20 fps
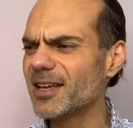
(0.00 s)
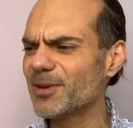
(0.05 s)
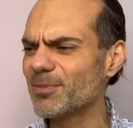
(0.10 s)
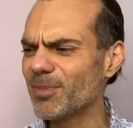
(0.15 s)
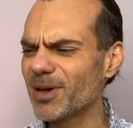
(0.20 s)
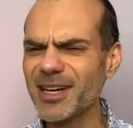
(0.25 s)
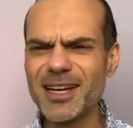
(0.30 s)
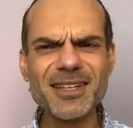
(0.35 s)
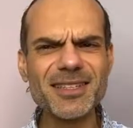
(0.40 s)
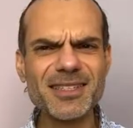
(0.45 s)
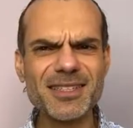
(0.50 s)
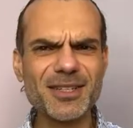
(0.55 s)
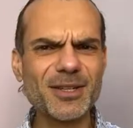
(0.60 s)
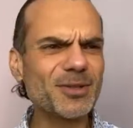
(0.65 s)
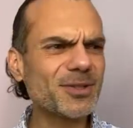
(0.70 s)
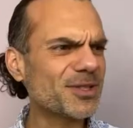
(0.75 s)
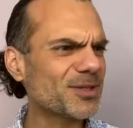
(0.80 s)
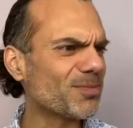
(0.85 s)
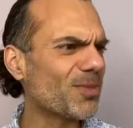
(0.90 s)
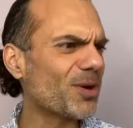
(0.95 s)
My dad still
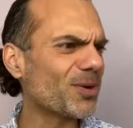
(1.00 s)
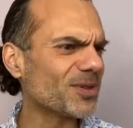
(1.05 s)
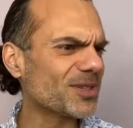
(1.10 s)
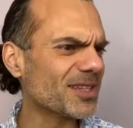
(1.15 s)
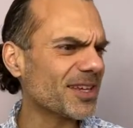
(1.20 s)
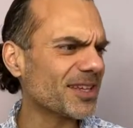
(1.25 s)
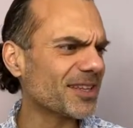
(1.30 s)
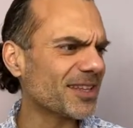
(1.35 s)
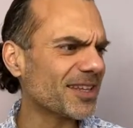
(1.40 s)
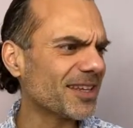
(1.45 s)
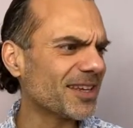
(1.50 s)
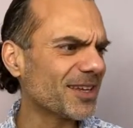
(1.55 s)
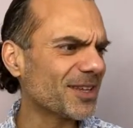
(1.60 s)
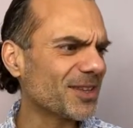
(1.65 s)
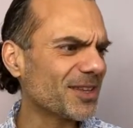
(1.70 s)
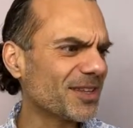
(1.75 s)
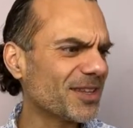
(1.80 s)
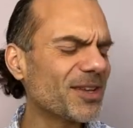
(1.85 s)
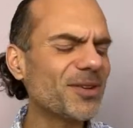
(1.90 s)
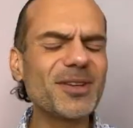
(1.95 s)
smokes, I think. I
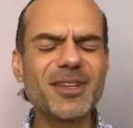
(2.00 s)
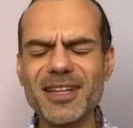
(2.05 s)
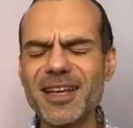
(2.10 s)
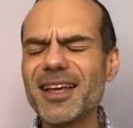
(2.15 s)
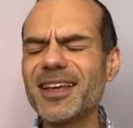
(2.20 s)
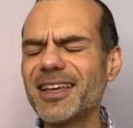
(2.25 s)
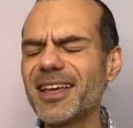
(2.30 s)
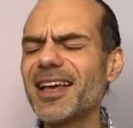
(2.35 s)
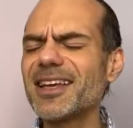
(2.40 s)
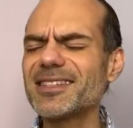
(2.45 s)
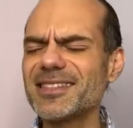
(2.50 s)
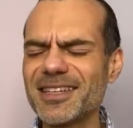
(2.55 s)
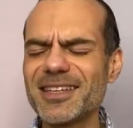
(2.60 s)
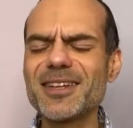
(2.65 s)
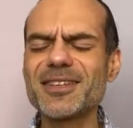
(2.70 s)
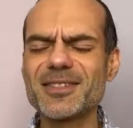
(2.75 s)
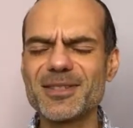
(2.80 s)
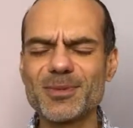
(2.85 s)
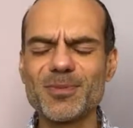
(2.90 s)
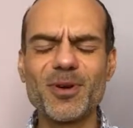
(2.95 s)
think, no, he, yes, he
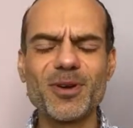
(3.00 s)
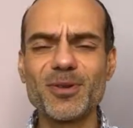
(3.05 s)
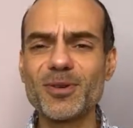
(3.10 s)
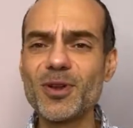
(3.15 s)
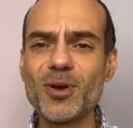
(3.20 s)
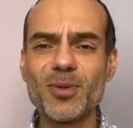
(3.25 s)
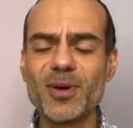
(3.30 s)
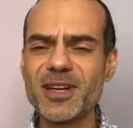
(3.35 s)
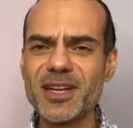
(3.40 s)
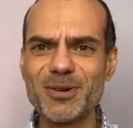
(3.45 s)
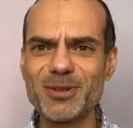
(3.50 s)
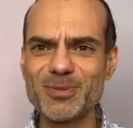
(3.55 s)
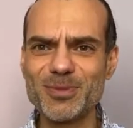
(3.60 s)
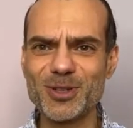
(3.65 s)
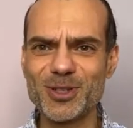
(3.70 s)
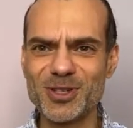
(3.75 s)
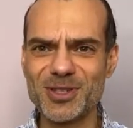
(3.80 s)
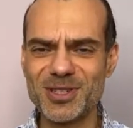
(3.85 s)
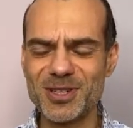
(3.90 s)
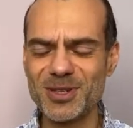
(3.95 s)
does smoke, nowhere near as
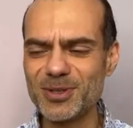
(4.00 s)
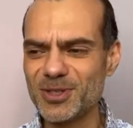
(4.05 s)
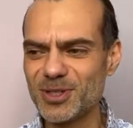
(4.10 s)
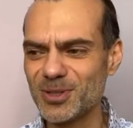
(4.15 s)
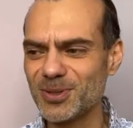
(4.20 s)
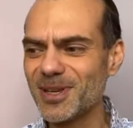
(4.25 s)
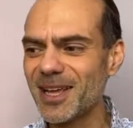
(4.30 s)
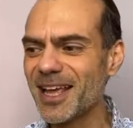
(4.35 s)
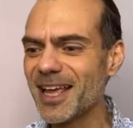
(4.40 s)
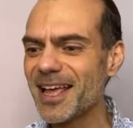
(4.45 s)
much as he used to.